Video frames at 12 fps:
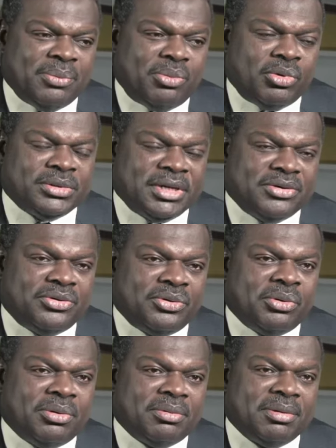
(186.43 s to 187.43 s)
important
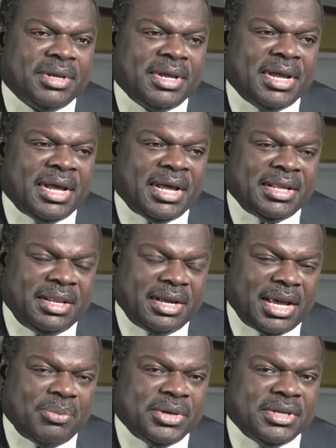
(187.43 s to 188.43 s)
role in the
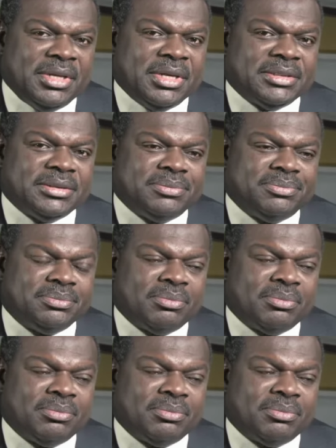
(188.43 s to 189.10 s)
coming years.